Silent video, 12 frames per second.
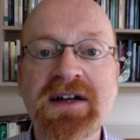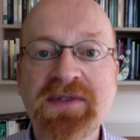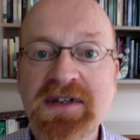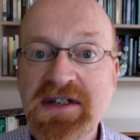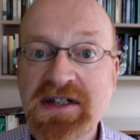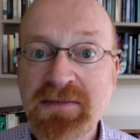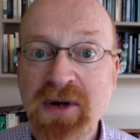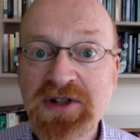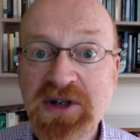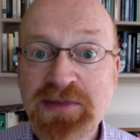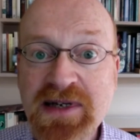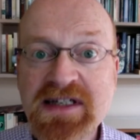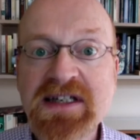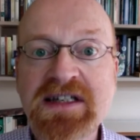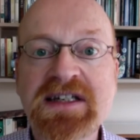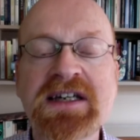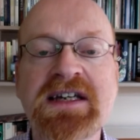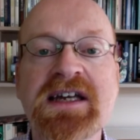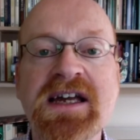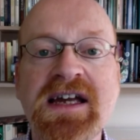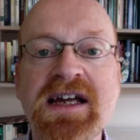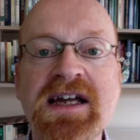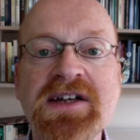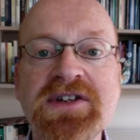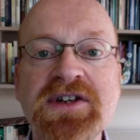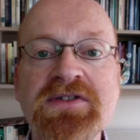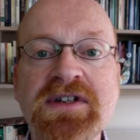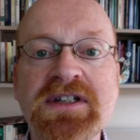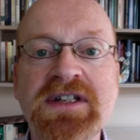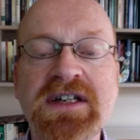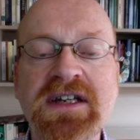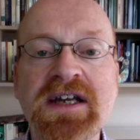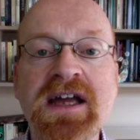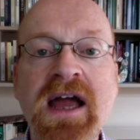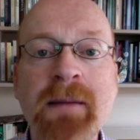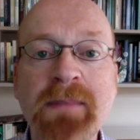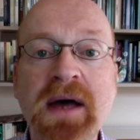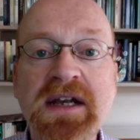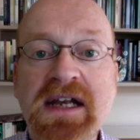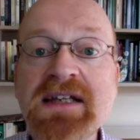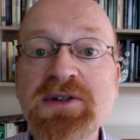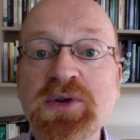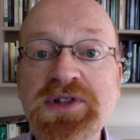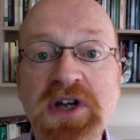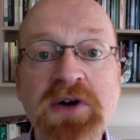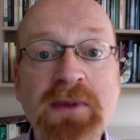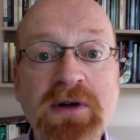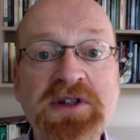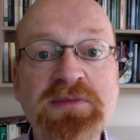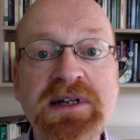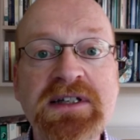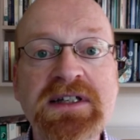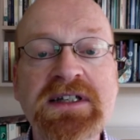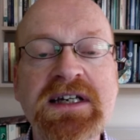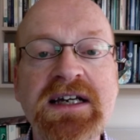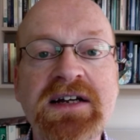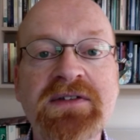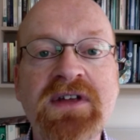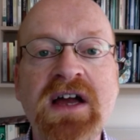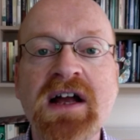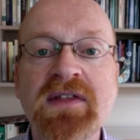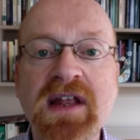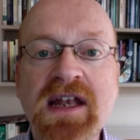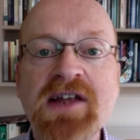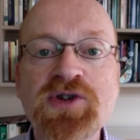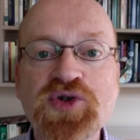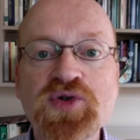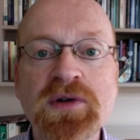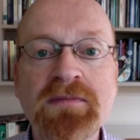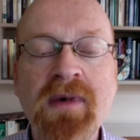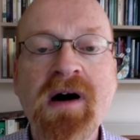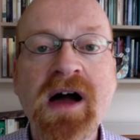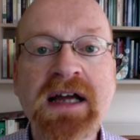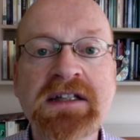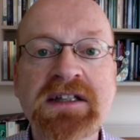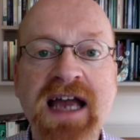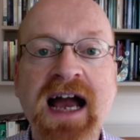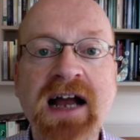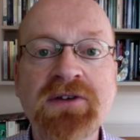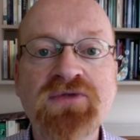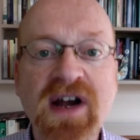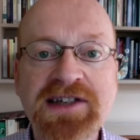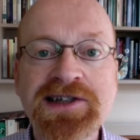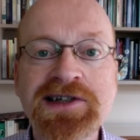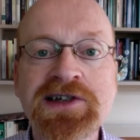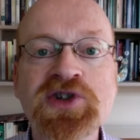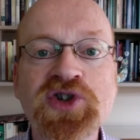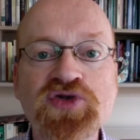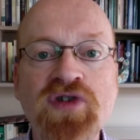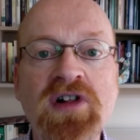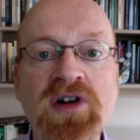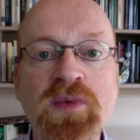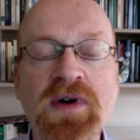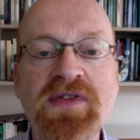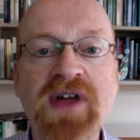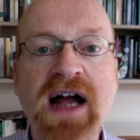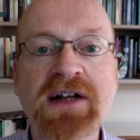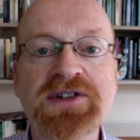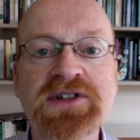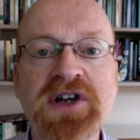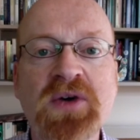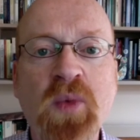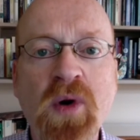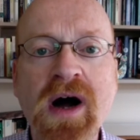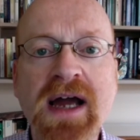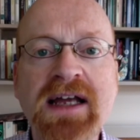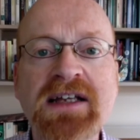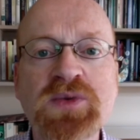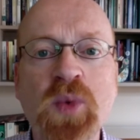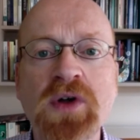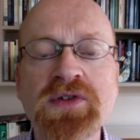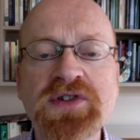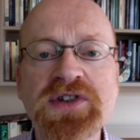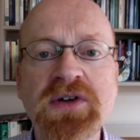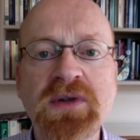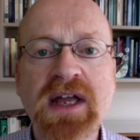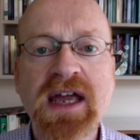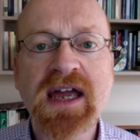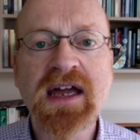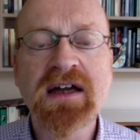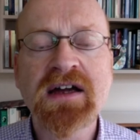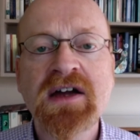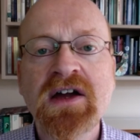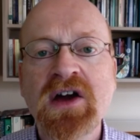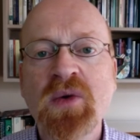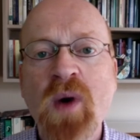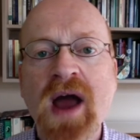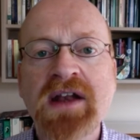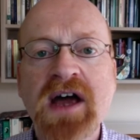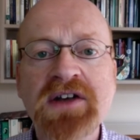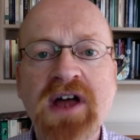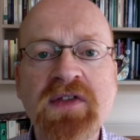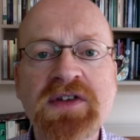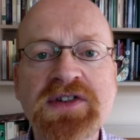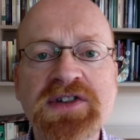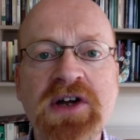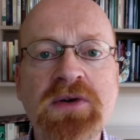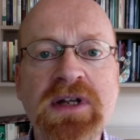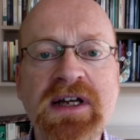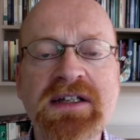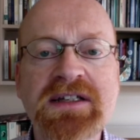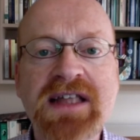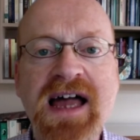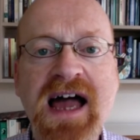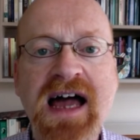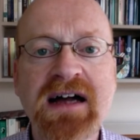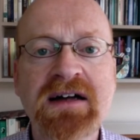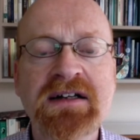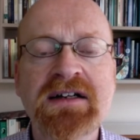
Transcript: This is the multiplicity in unity. But it is also multiplicity, and the literal mind can wrestle and struggle with that. You know, why is one soul here when another soul is there?